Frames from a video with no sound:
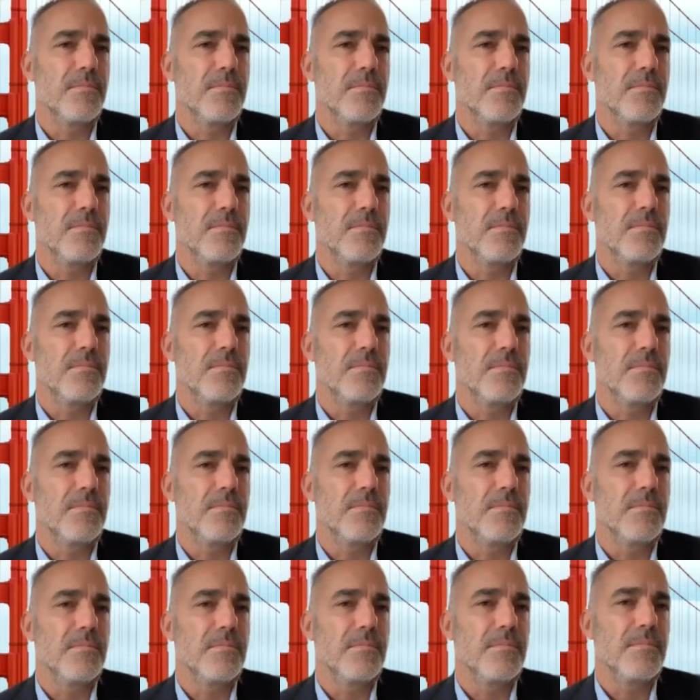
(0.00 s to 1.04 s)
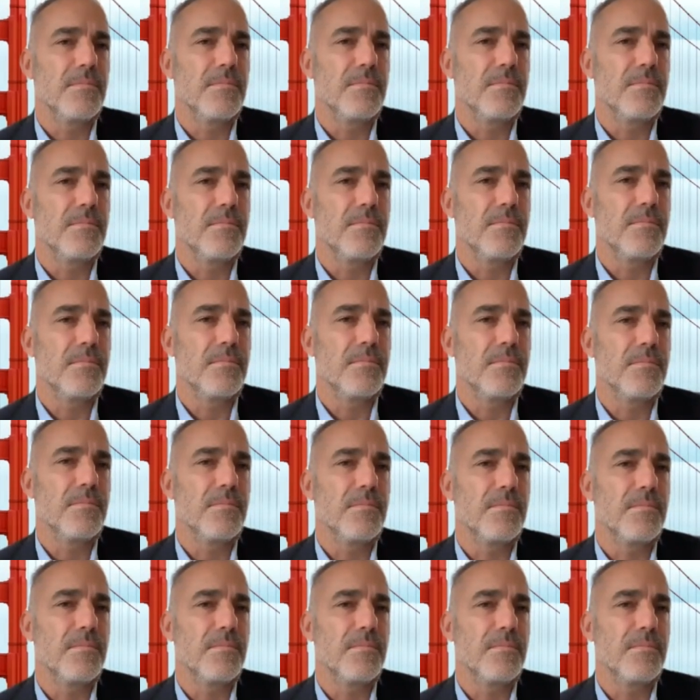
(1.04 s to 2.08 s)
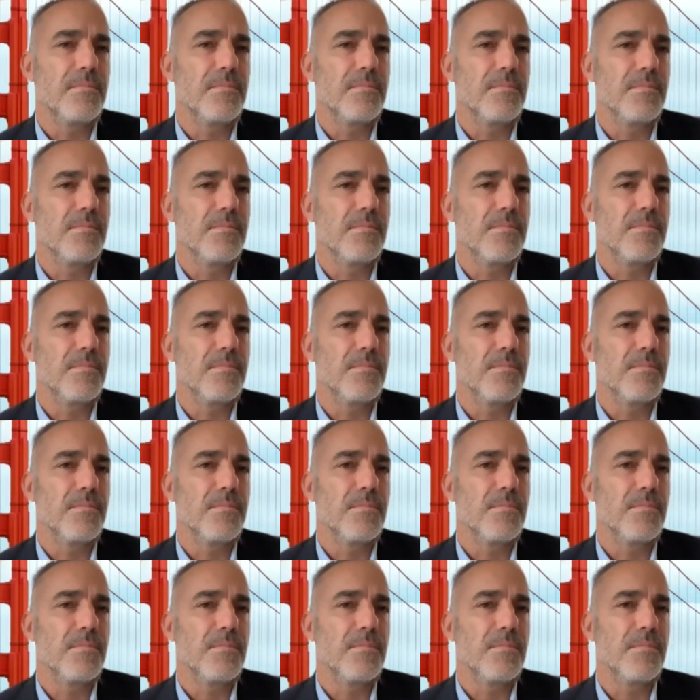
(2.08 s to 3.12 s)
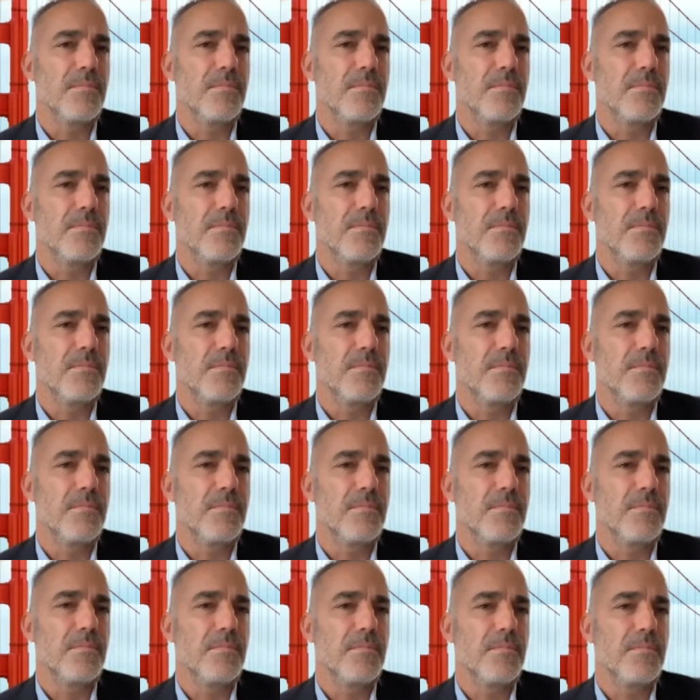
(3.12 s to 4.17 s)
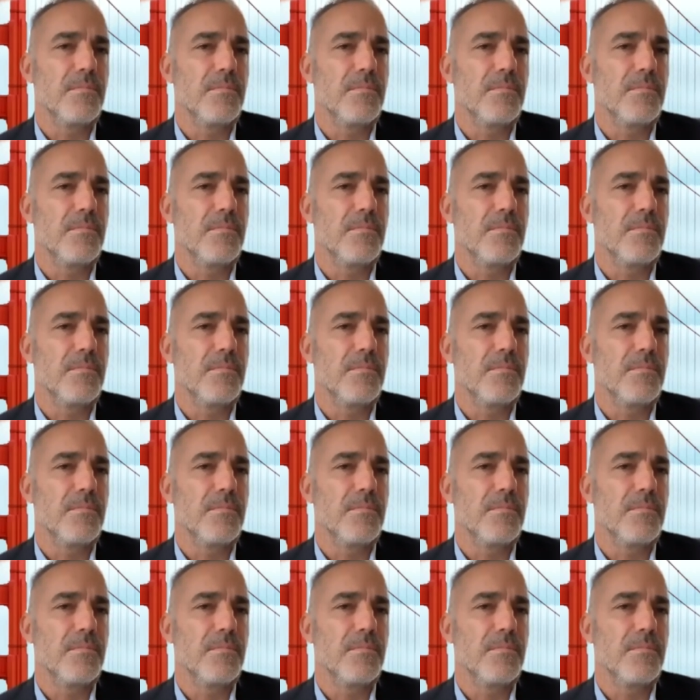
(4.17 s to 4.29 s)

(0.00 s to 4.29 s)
The person shown says nothing.